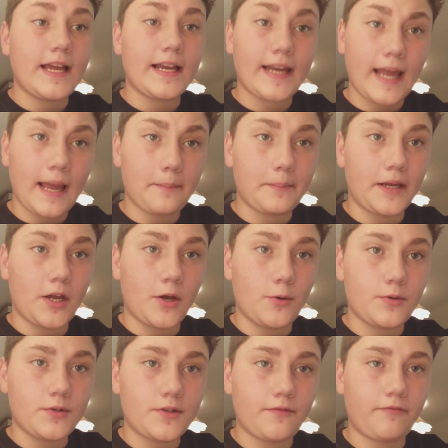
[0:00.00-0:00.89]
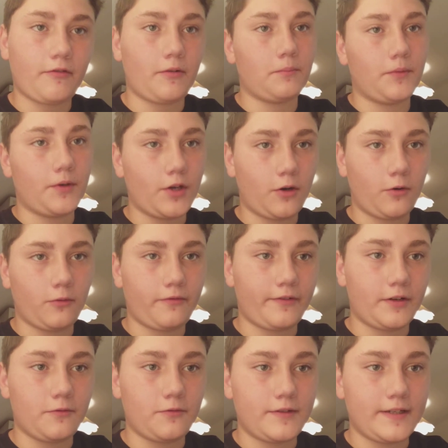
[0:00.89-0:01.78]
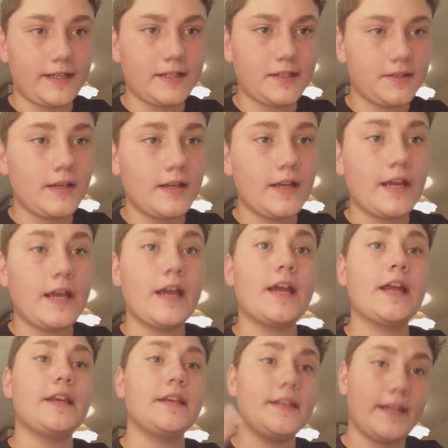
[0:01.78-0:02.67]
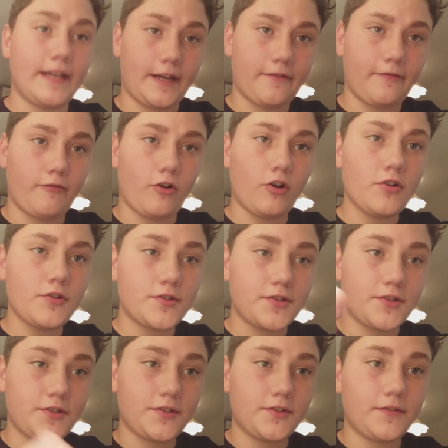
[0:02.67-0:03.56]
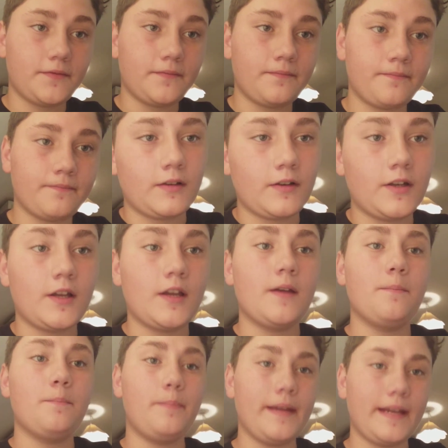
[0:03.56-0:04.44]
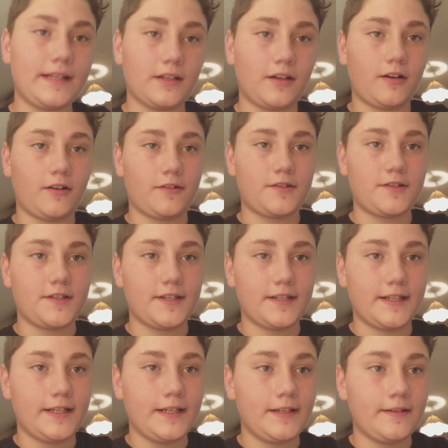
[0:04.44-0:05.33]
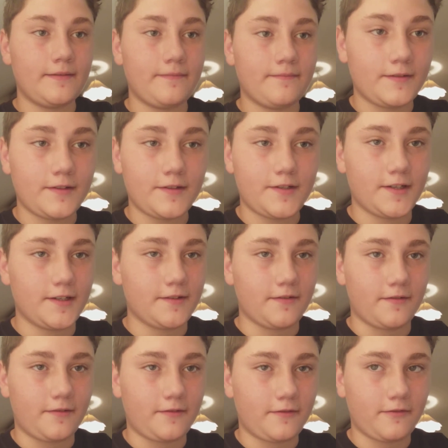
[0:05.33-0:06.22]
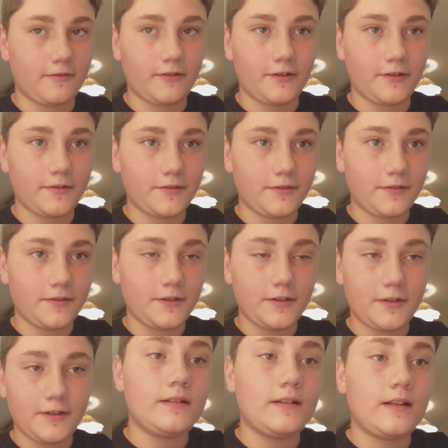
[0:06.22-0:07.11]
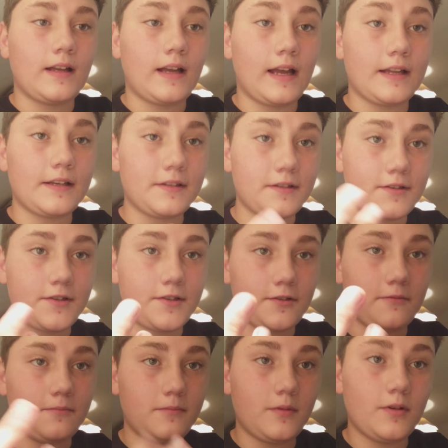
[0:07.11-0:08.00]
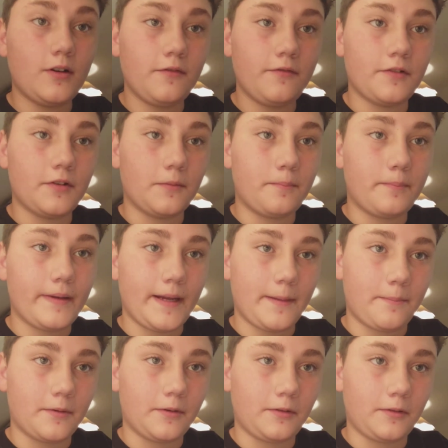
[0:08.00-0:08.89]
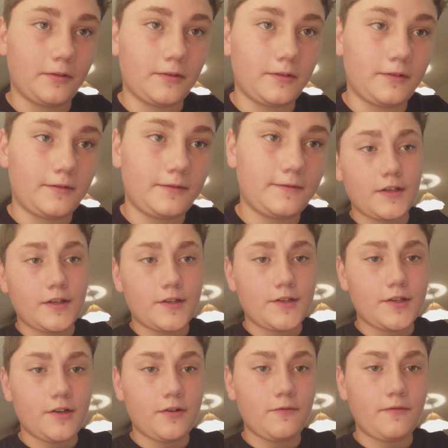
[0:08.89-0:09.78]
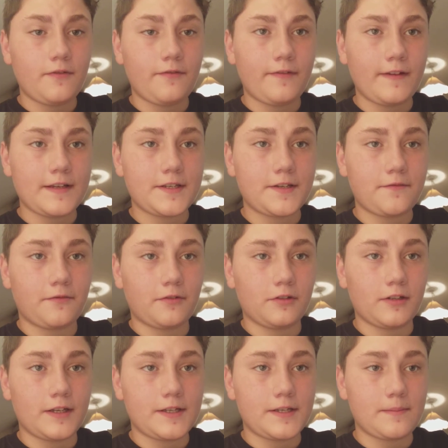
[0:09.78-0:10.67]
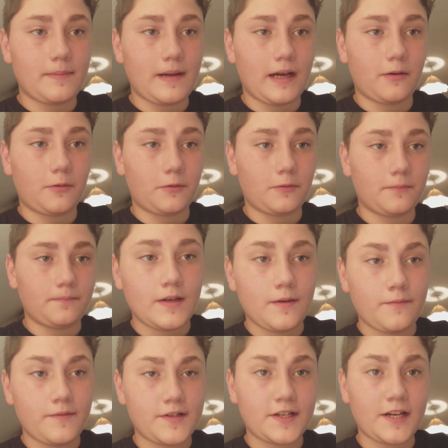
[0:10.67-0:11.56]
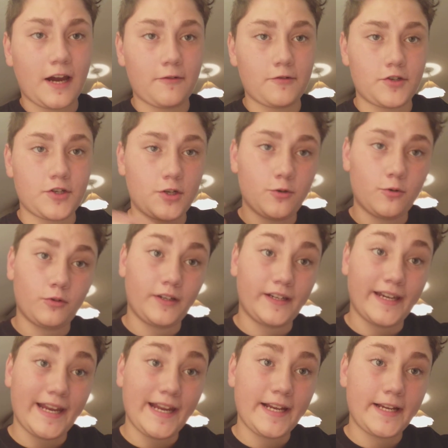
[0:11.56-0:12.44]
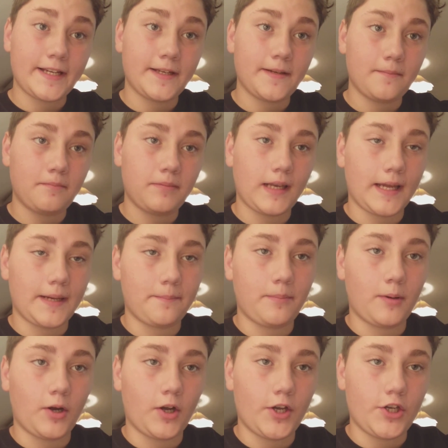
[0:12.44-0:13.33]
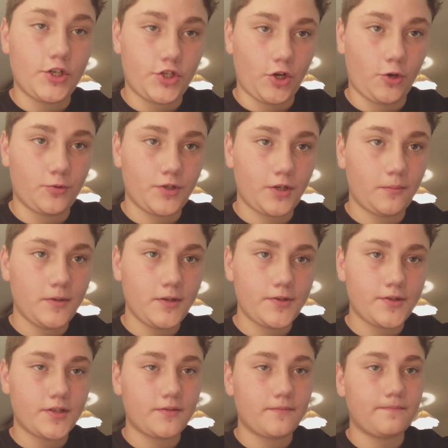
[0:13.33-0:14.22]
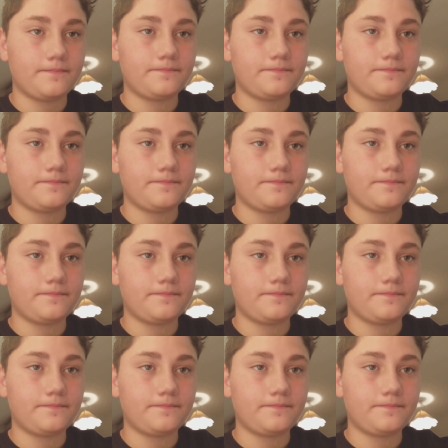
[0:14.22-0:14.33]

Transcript: cameos from Noel Fielding, Nick Frost, Big Nasty, Jesus Christ, and some other people. So the festival is about this character called Nick, played by Joe Thomas,